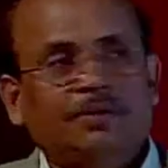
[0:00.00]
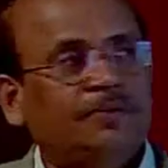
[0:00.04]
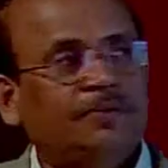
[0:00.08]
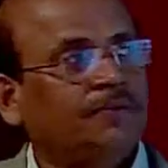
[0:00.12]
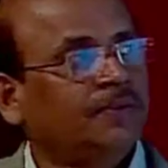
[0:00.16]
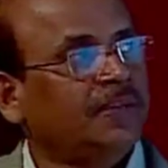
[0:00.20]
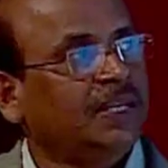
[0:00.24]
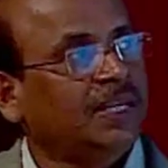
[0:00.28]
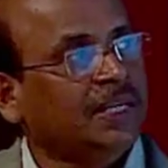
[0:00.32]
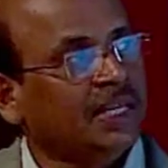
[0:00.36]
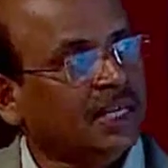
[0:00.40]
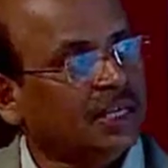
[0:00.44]

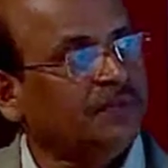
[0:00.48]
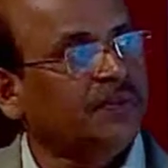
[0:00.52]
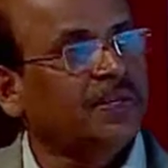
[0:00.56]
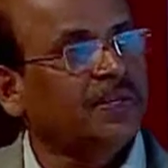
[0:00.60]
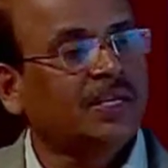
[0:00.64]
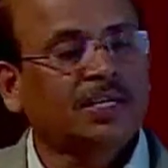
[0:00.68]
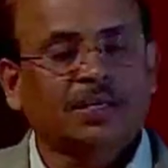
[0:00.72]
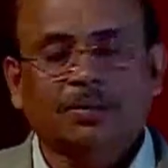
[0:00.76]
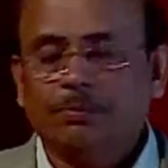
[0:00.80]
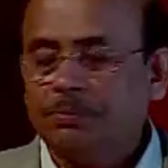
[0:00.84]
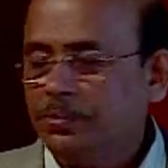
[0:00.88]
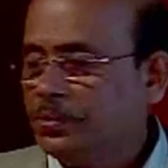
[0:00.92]
Here we are
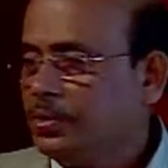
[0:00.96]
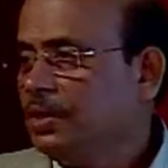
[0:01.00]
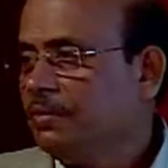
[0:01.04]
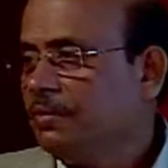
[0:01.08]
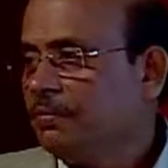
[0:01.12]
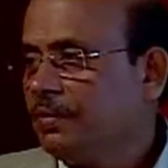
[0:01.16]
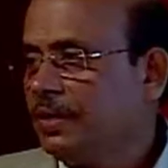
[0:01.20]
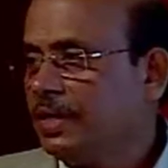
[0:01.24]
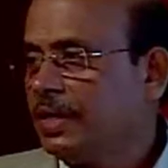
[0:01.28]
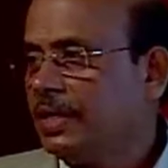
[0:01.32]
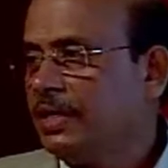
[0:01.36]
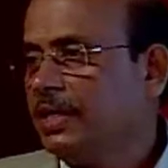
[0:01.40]
computing
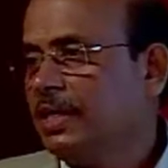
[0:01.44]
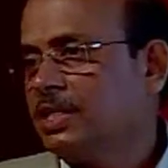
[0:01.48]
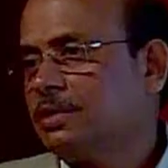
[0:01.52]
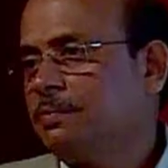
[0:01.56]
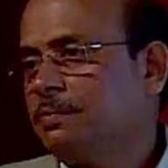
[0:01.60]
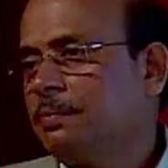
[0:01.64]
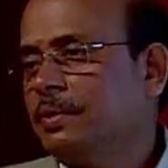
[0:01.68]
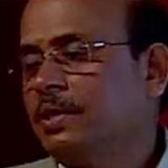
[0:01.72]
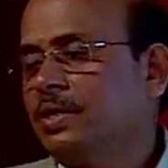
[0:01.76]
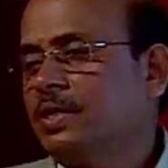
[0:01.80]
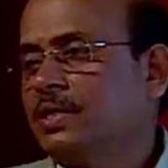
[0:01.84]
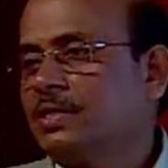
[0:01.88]
flutter index
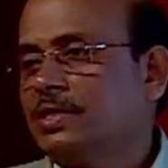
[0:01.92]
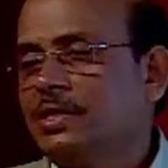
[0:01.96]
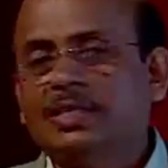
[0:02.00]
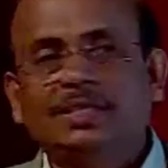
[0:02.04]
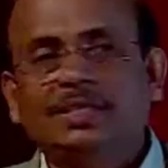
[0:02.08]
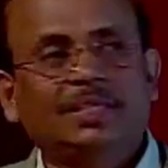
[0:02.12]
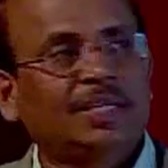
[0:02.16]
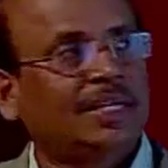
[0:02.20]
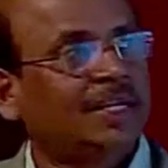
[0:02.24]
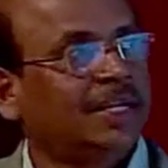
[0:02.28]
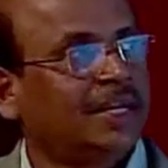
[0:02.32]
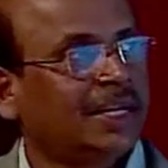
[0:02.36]
because in
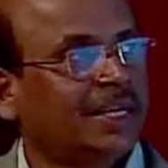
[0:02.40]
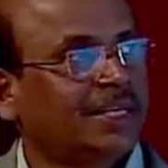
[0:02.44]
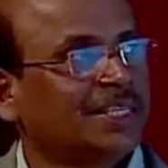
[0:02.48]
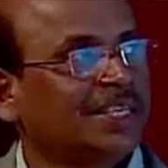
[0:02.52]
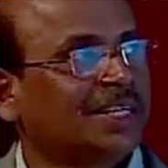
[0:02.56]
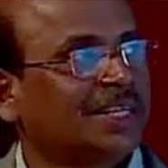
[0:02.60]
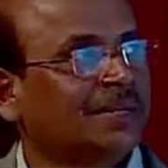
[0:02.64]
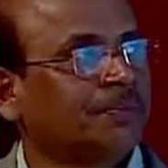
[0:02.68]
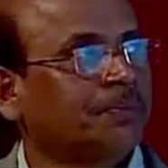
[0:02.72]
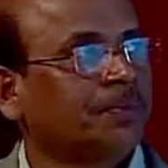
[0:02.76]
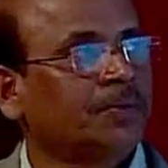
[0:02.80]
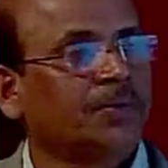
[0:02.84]
the literature
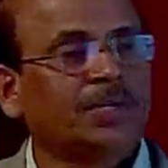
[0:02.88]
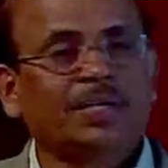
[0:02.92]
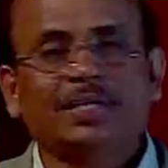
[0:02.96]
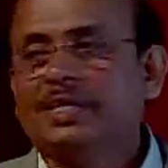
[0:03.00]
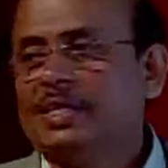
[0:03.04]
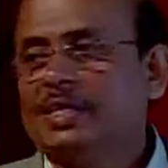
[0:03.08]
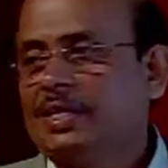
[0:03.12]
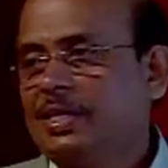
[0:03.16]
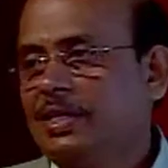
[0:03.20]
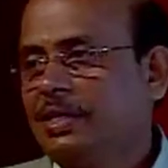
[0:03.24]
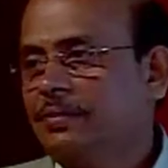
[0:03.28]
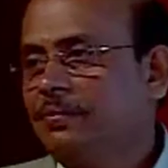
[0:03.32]
reported they
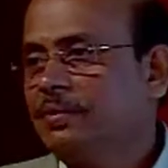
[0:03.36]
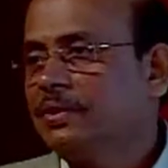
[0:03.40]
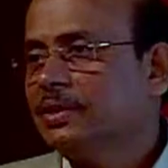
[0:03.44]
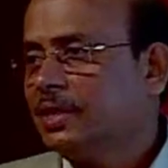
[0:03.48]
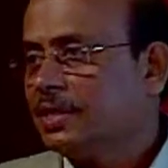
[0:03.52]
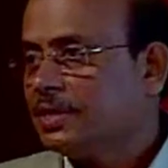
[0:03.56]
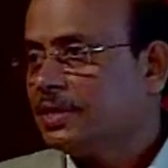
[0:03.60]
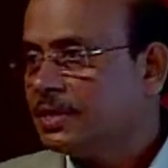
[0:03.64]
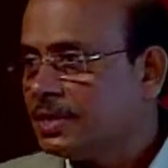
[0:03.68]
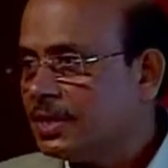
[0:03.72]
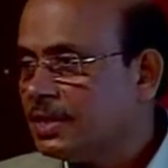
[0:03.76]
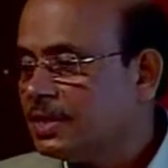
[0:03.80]
are giving the
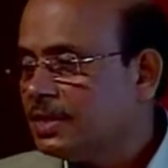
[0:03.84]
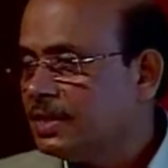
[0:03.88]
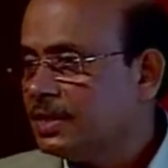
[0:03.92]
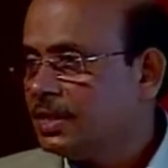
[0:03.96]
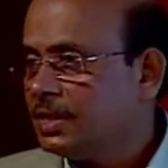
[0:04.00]
results in